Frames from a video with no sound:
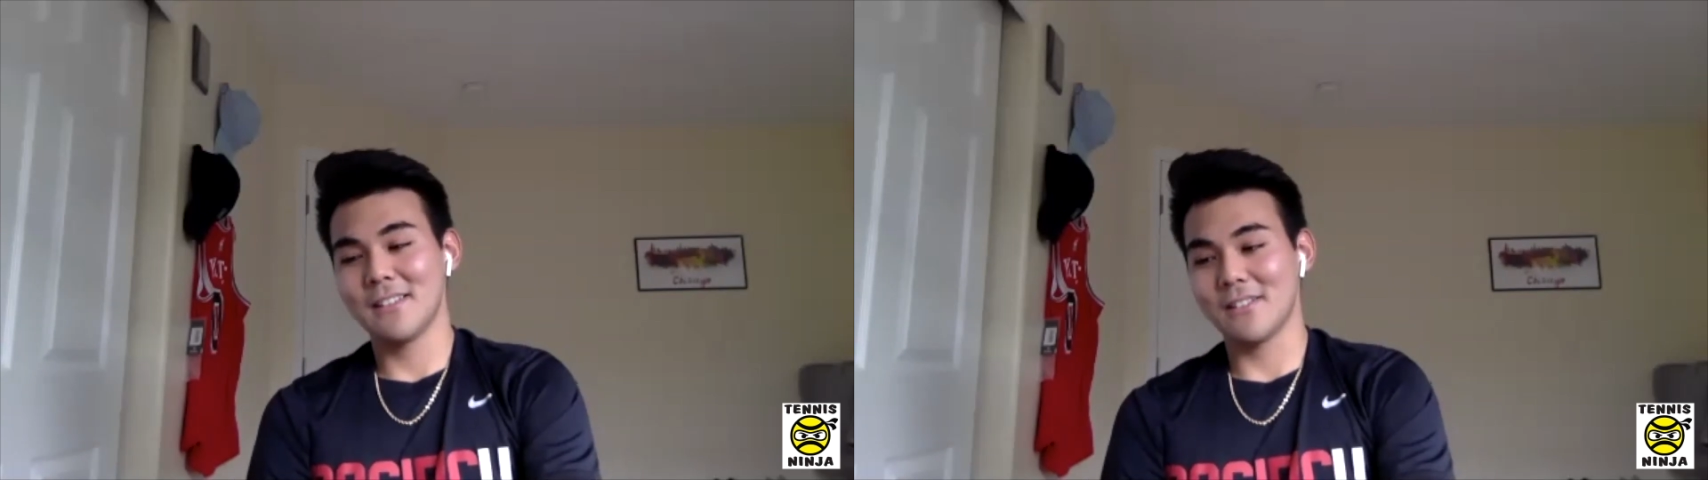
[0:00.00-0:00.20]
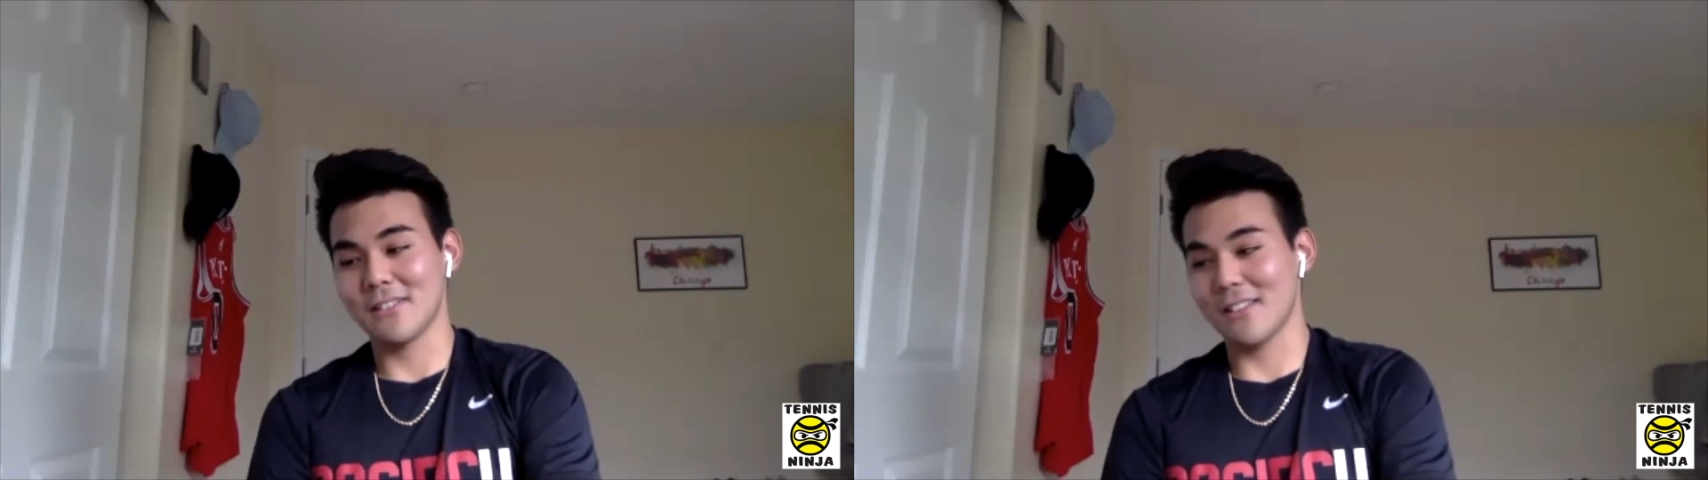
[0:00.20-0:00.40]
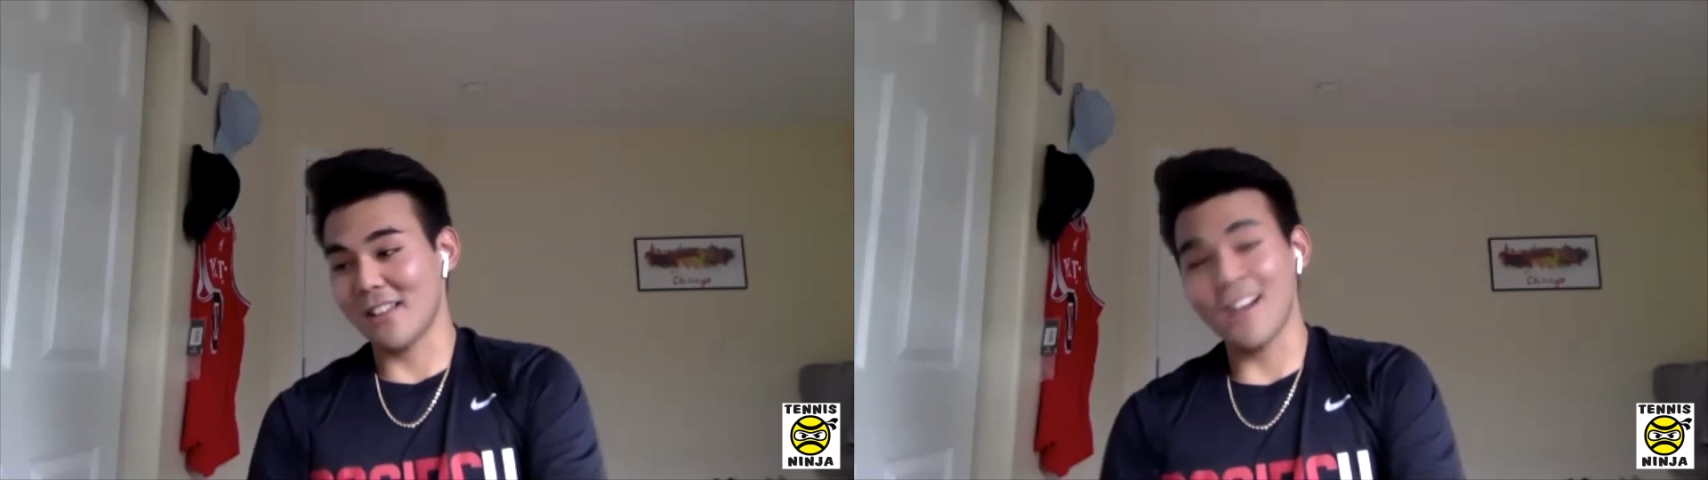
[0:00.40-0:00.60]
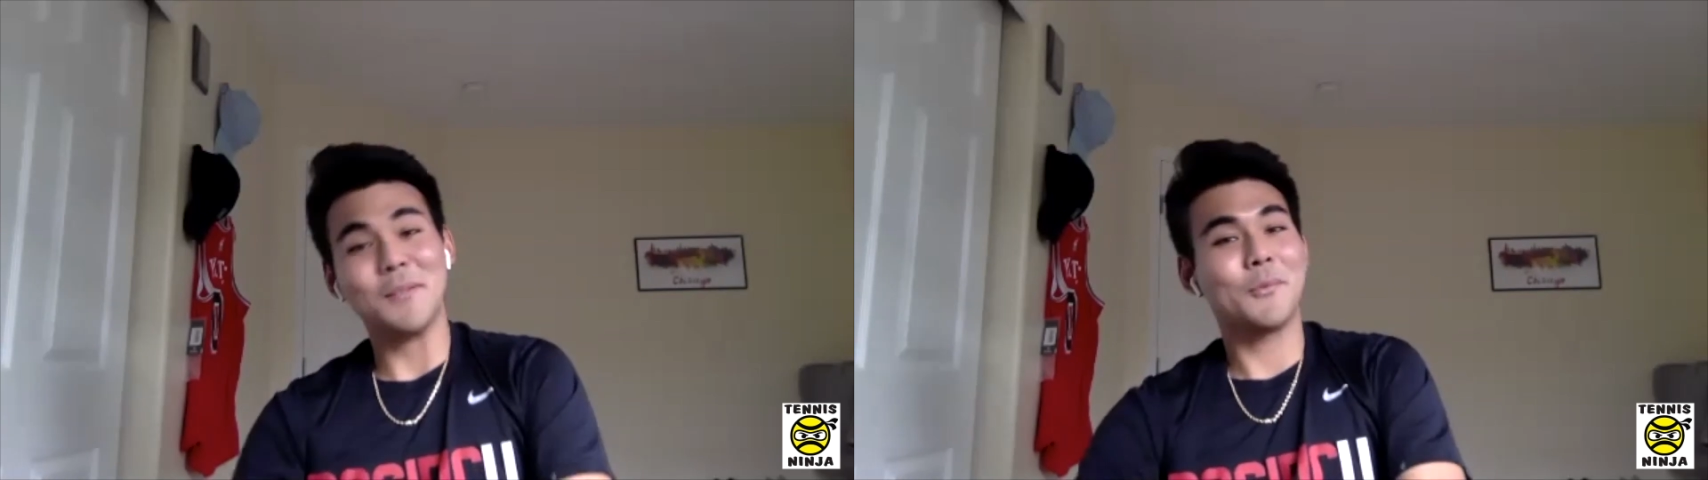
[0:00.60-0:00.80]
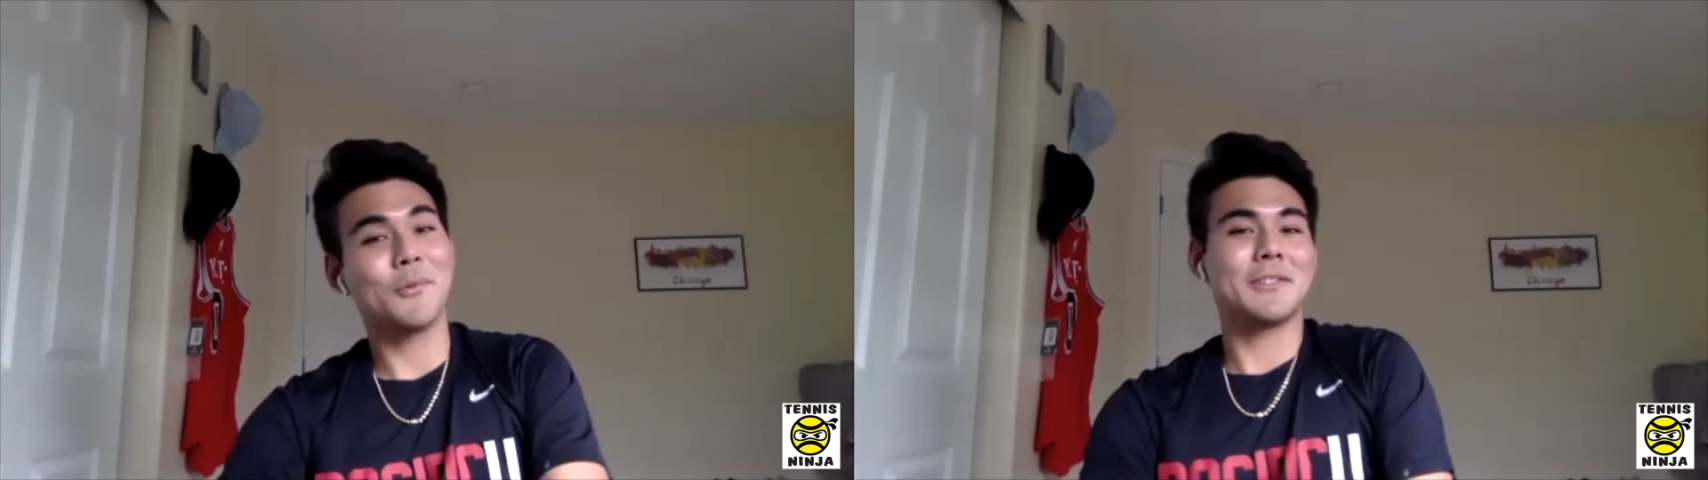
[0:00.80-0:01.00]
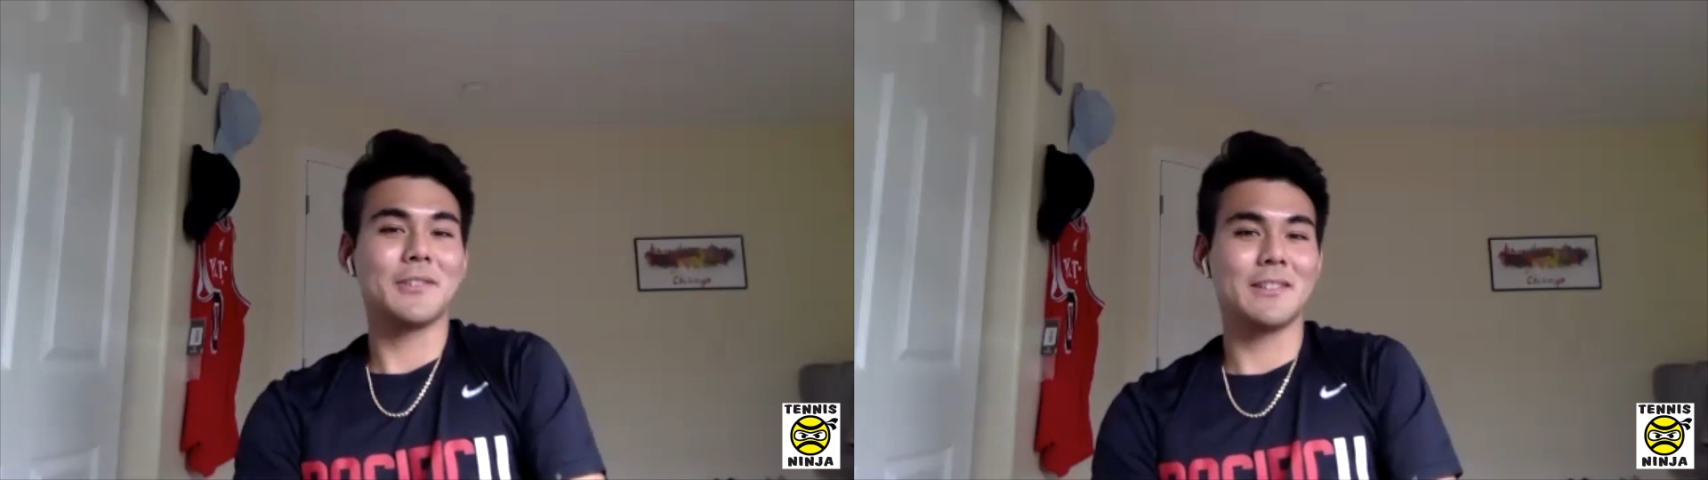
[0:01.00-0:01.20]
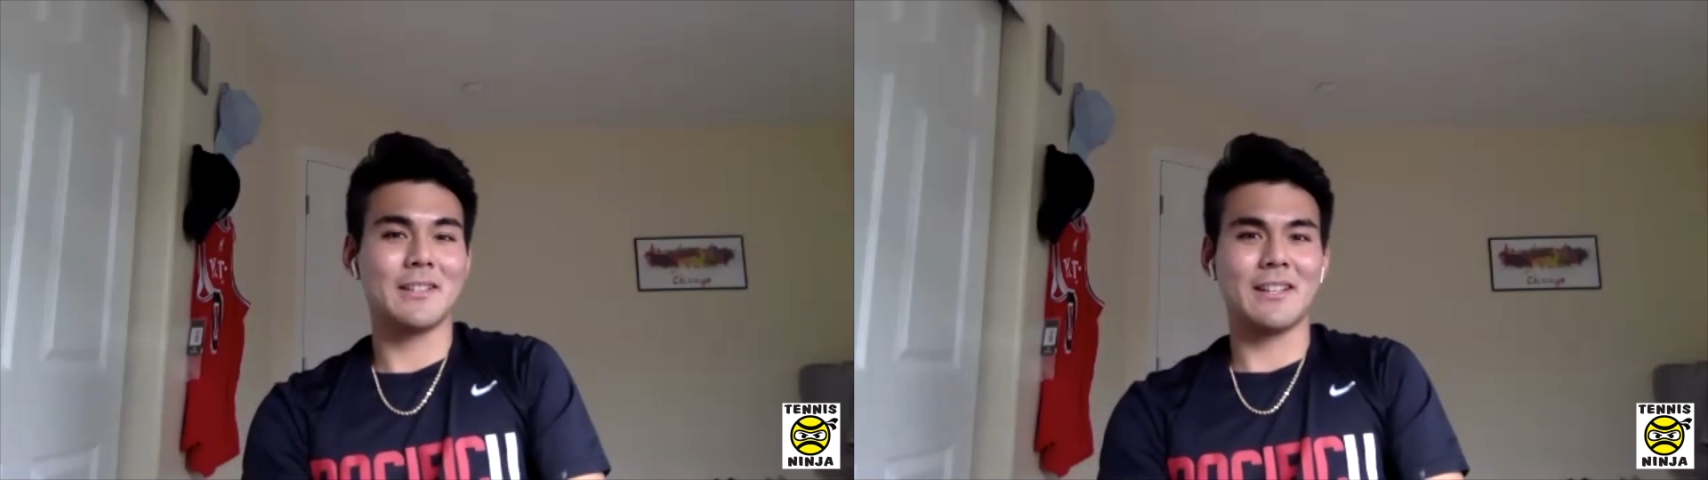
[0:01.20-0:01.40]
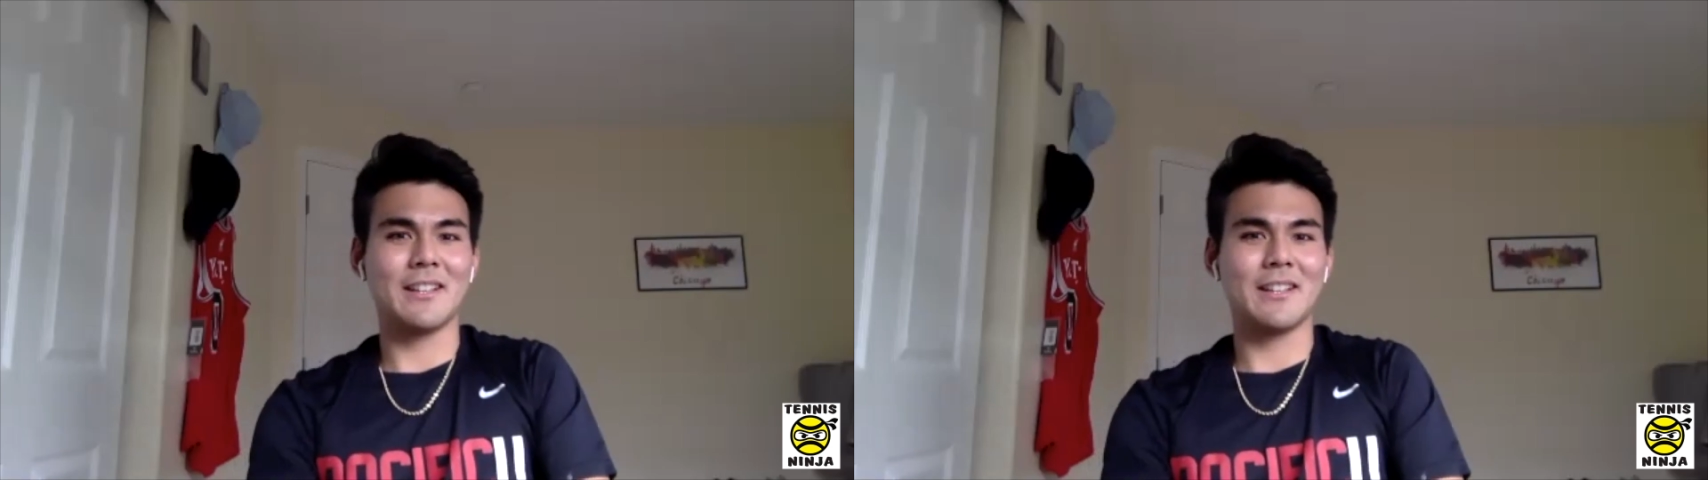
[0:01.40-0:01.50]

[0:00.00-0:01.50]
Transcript: there's a lot more to it than